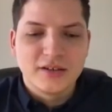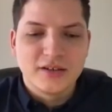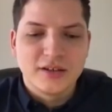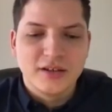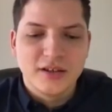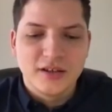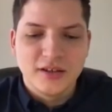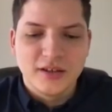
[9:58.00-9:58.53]

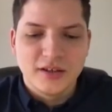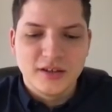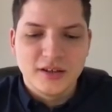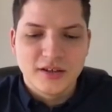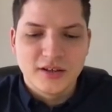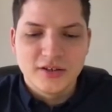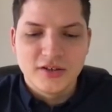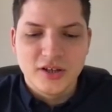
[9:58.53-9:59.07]
the
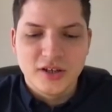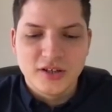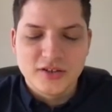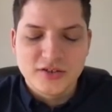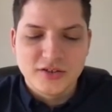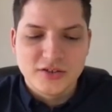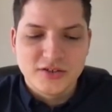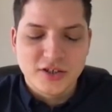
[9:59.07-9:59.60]

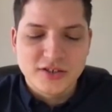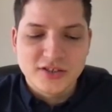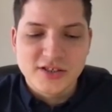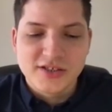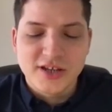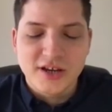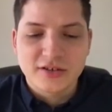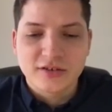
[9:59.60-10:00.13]

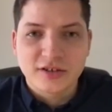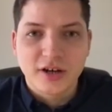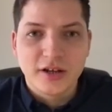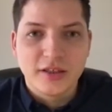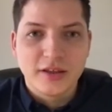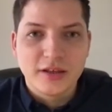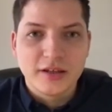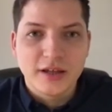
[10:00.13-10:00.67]
justice sector, I
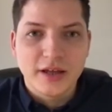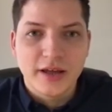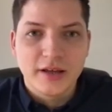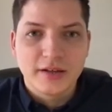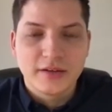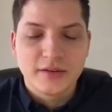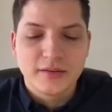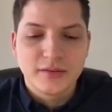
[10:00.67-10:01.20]
think
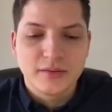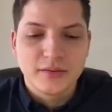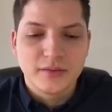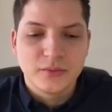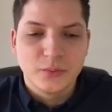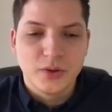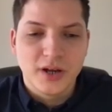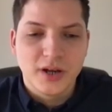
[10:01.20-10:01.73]
that
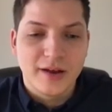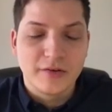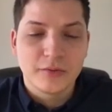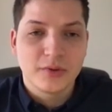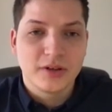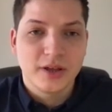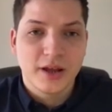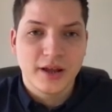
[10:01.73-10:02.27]
what
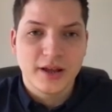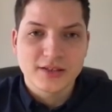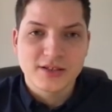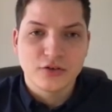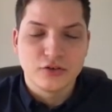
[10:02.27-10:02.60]
everyone has on